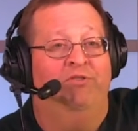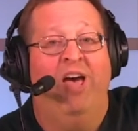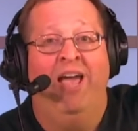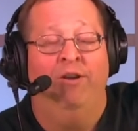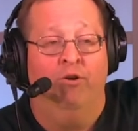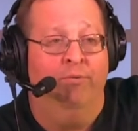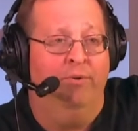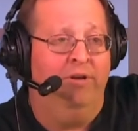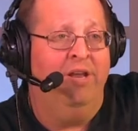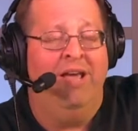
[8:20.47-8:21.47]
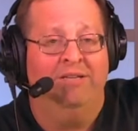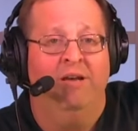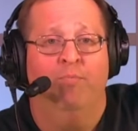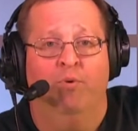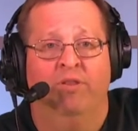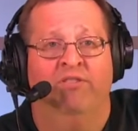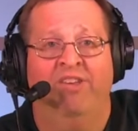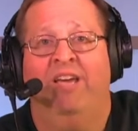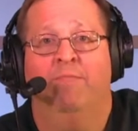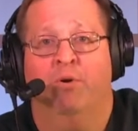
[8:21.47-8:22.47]
sign or connect up with the
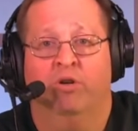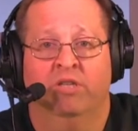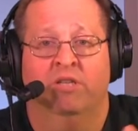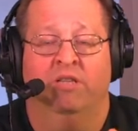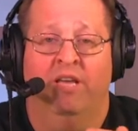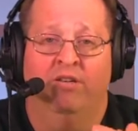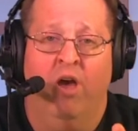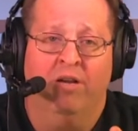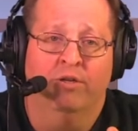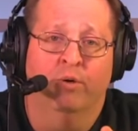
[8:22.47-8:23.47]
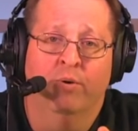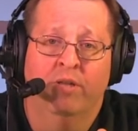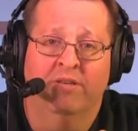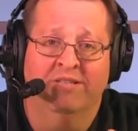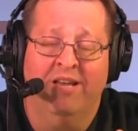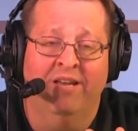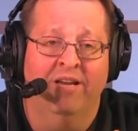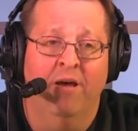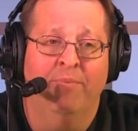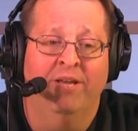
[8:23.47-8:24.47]
second person that they talk to, the
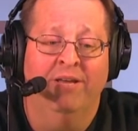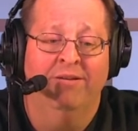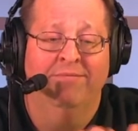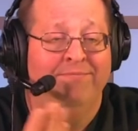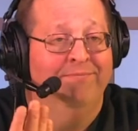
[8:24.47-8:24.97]
second company,